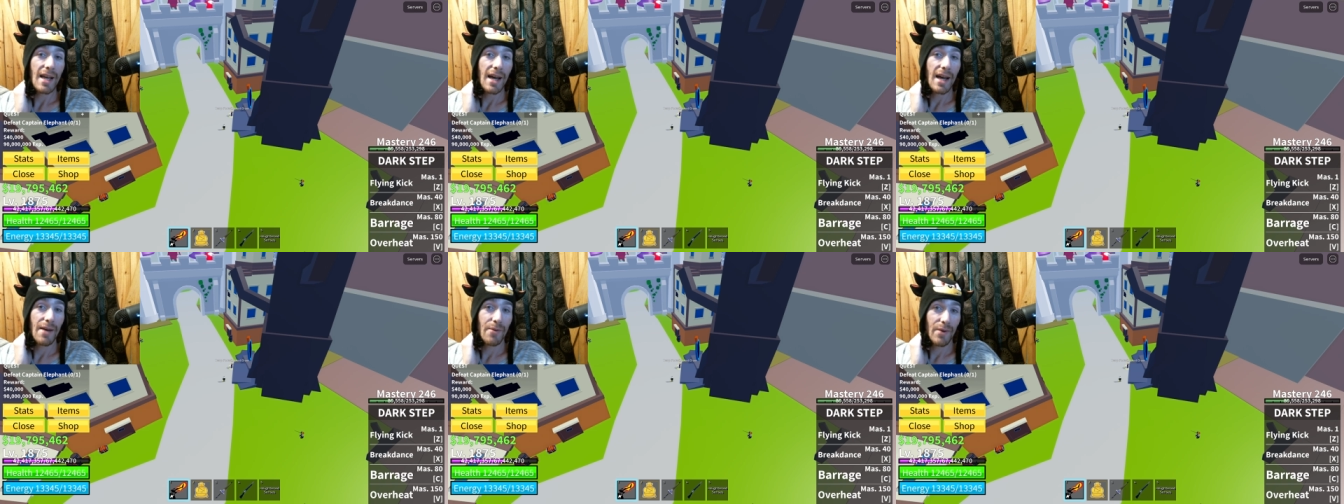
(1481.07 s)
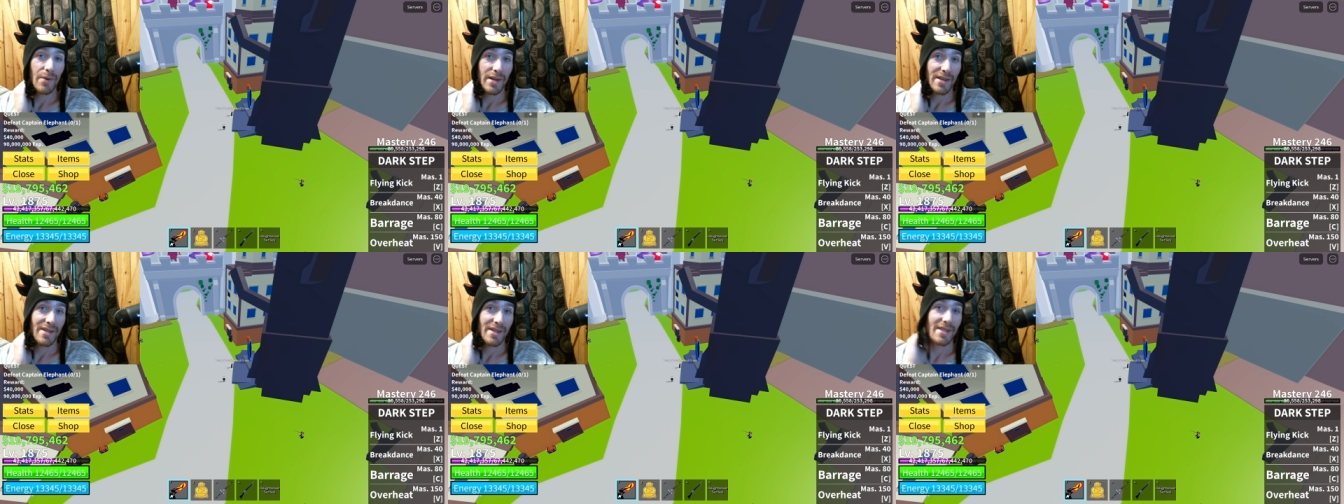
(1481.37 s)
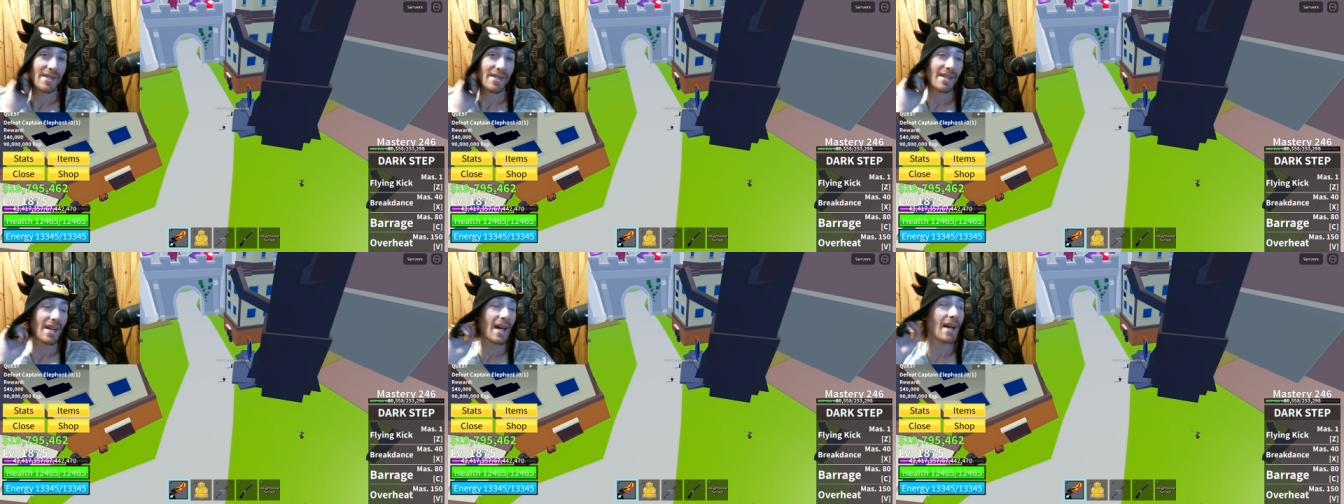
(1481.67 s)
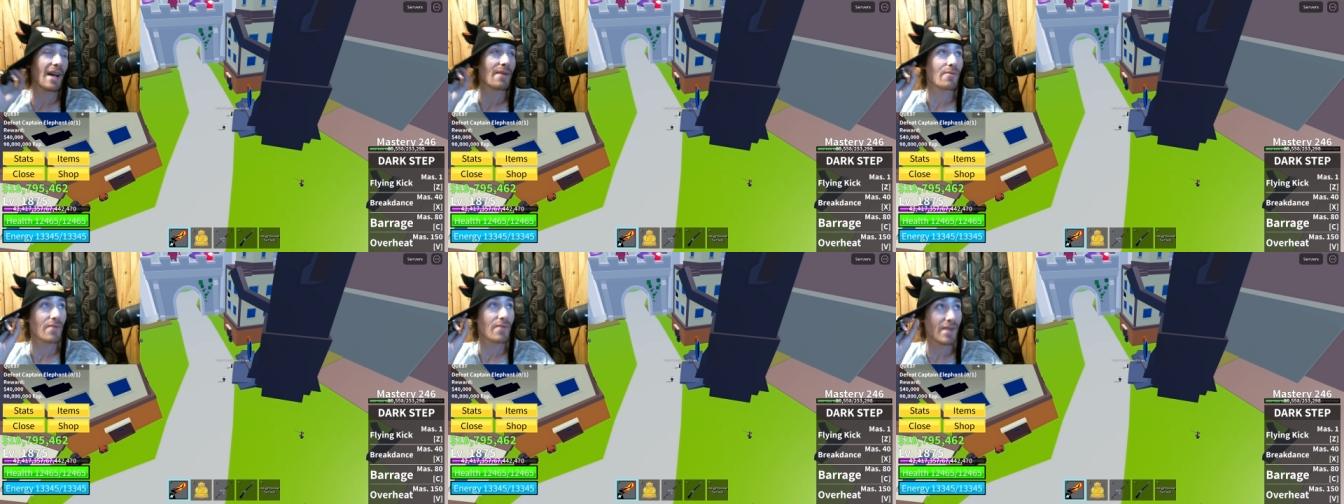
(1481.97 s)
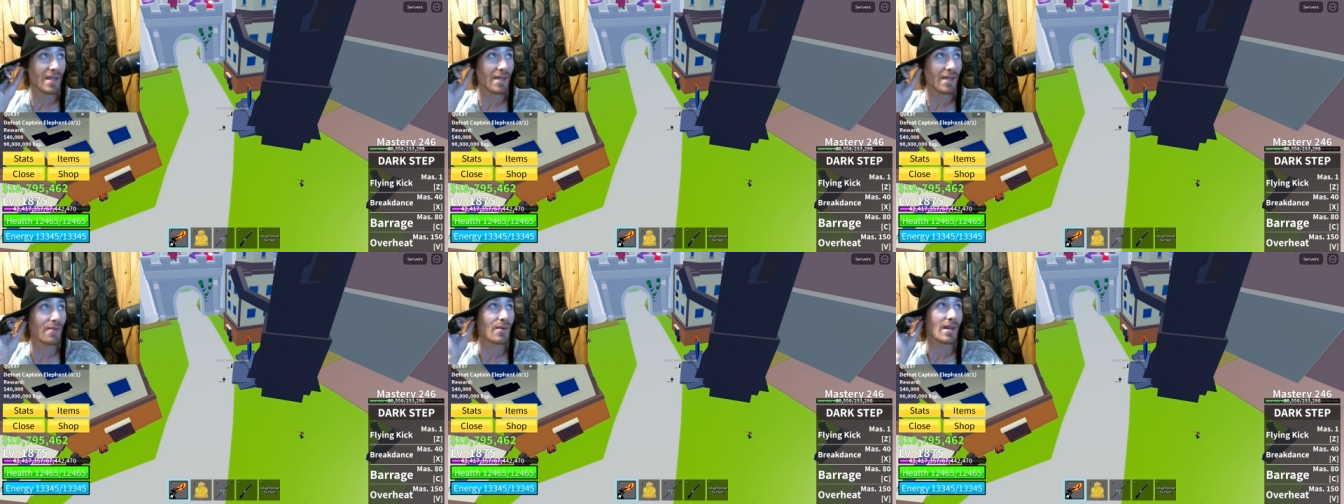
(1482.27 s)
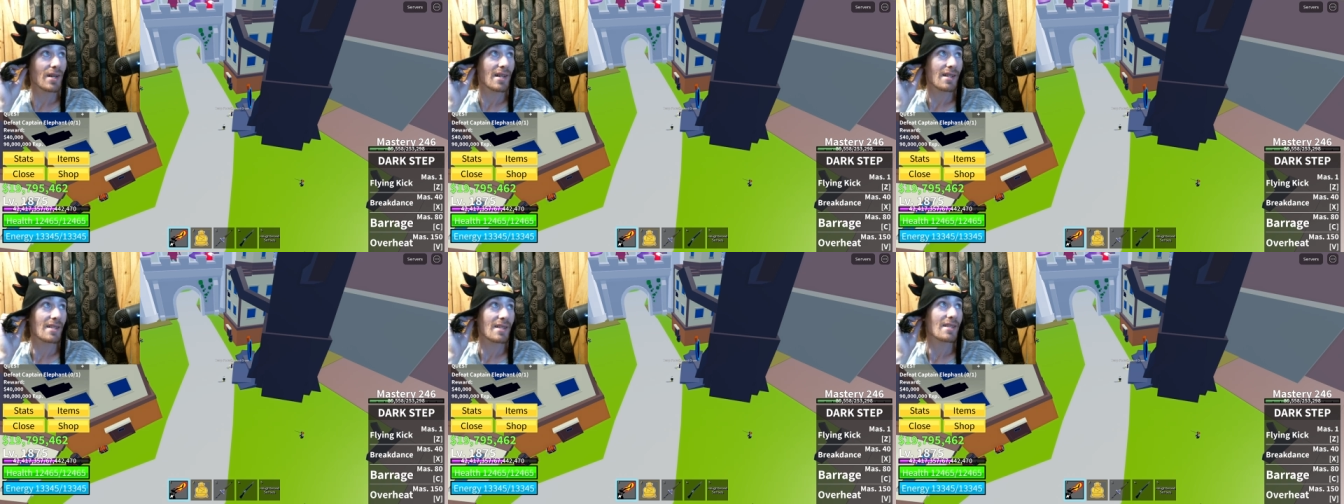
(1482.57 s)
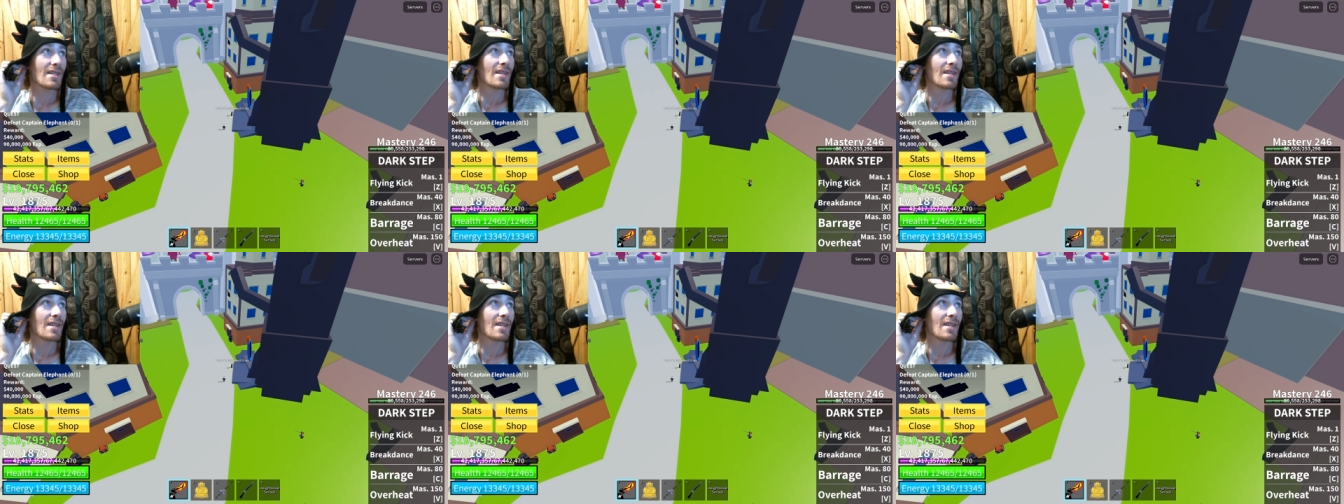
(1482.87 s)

I will. I really will.